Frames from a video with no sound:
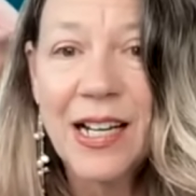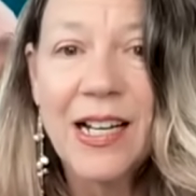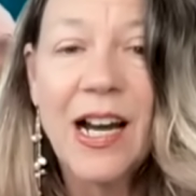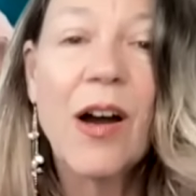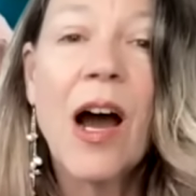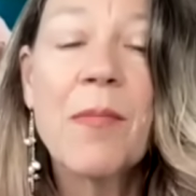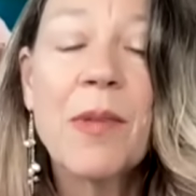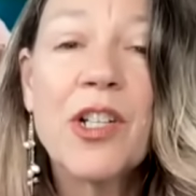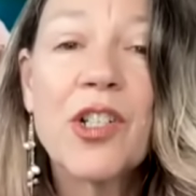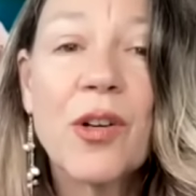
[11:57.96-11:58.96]
Now, I'm
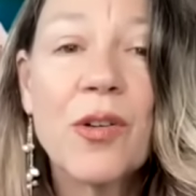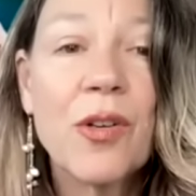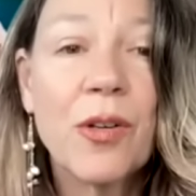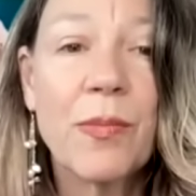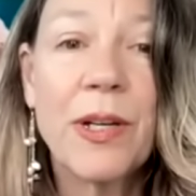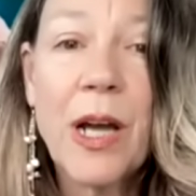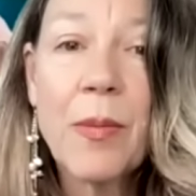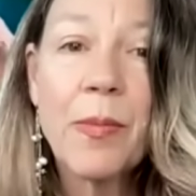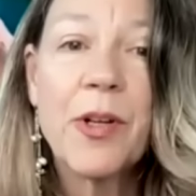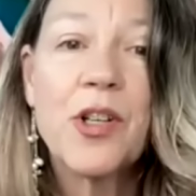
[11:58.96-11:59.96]
going to show you a p-
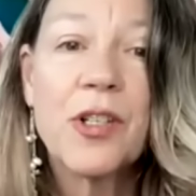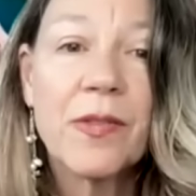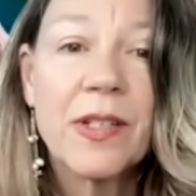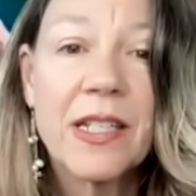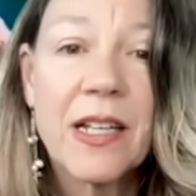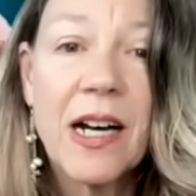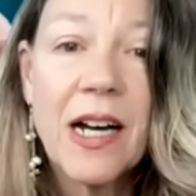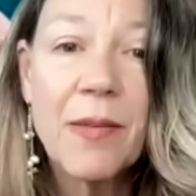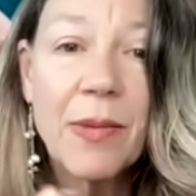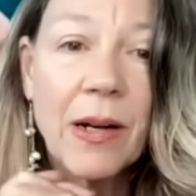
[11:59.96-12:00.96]
couple pictures of the
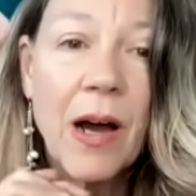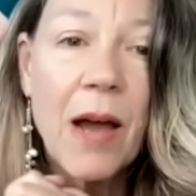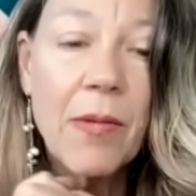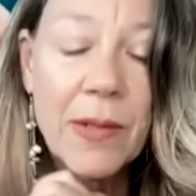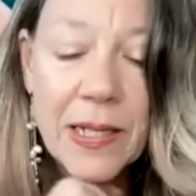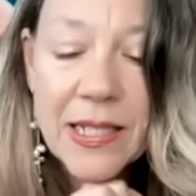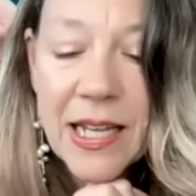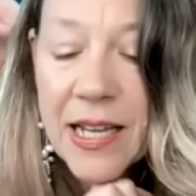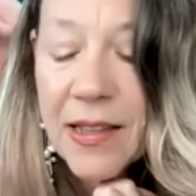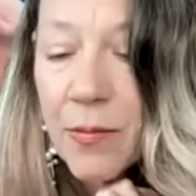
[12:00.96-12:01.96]
sky, but I want to
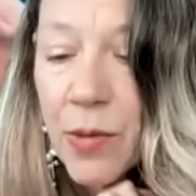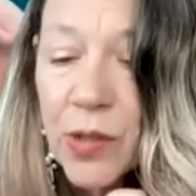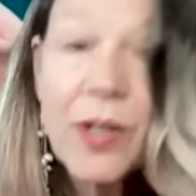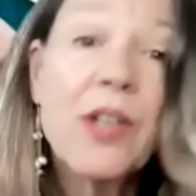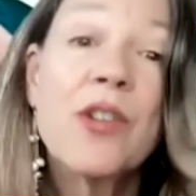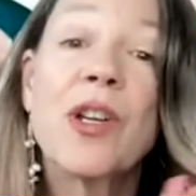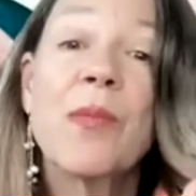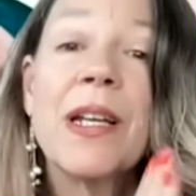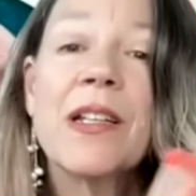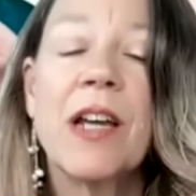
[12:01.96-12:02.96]
say that Mercury usually
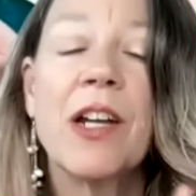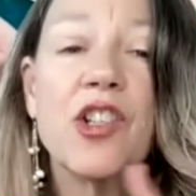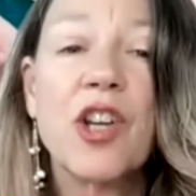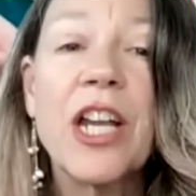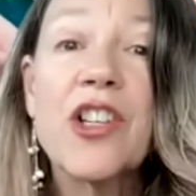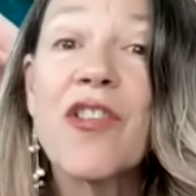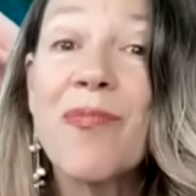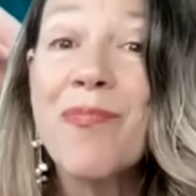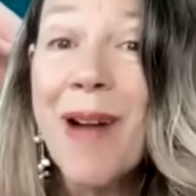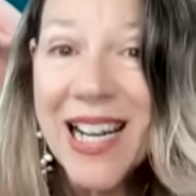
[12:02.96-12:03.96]
means a change
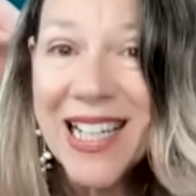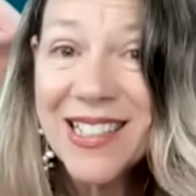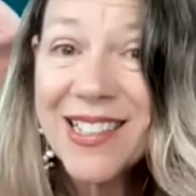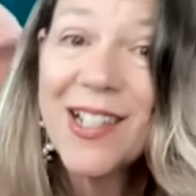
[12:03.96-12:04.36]
of mind